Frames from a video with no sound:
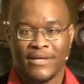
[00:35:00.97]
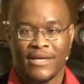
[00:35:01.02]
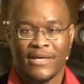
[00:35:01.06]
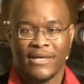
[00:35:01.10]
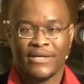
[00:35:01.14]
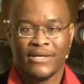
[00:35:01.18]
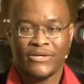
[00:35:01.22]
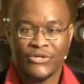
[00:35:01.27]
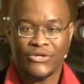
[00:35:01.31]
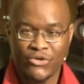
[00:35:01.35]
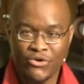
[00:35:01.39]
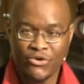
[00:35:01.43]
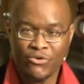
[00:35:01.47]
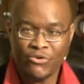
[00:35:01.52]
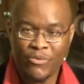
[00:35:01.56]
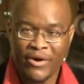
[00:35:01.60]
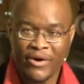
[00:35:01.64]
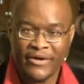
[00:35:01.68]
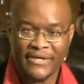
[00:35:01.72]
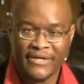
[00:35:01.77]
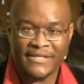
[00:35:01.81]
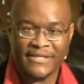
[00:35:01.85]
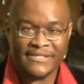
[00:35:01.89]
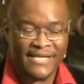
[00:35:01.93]
You
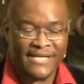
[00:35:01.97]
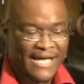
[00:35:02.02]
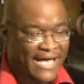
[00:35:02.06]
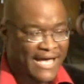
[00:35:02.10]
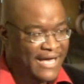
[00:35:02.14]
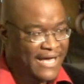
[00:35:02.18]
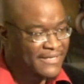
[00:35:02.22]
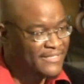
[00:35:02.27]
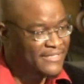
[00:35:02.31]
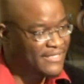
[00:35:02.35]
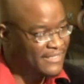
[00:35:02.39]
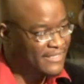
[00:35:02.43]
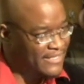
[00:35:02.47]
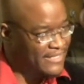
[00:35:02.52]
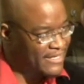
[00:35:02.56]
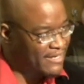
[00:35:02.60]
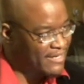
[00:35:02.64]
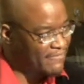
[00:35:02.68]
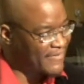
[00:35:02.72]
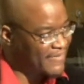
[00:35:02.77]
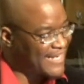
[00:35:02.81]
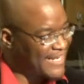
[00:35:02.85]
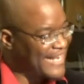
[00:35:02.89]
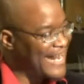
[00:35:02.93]
were designed to
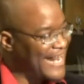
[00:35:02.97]
live in an